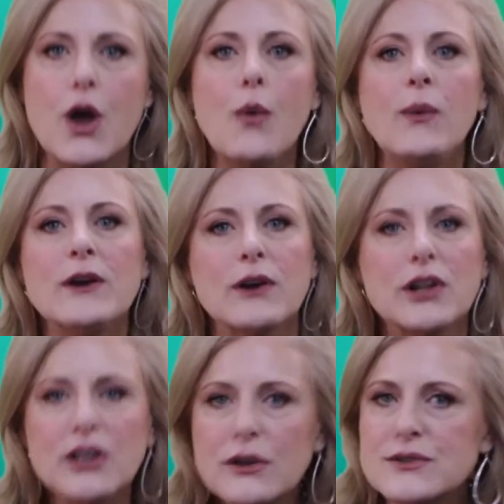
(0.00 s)
We are
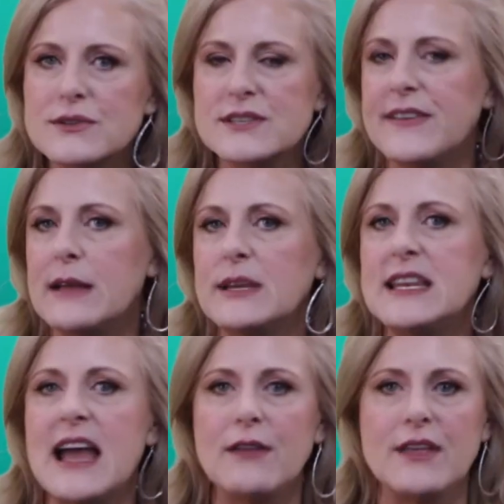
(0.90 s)
closer as a family
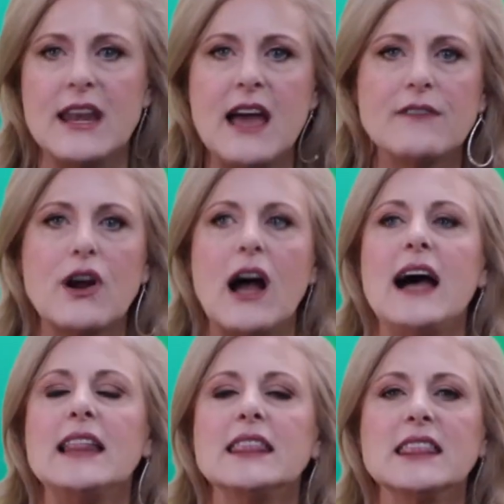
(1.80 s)
now than ever.
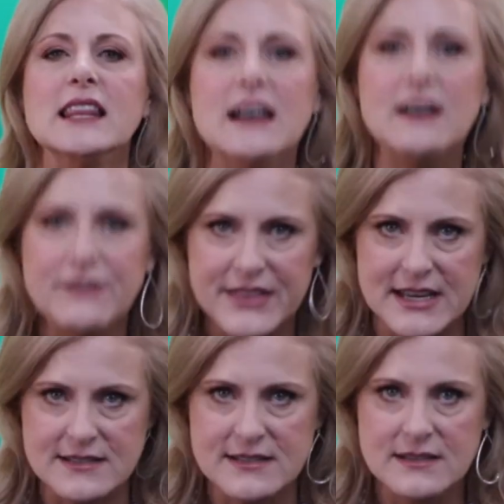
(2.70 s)
I love
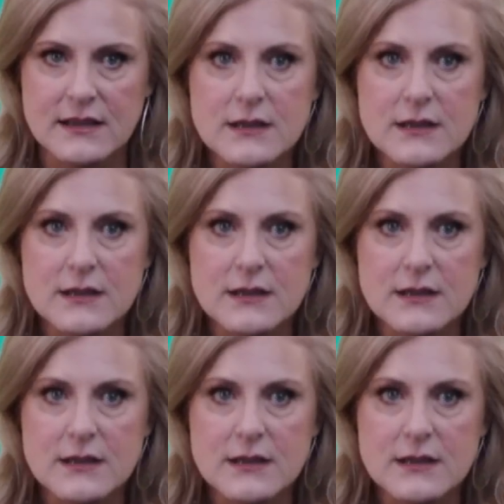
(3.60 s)
this.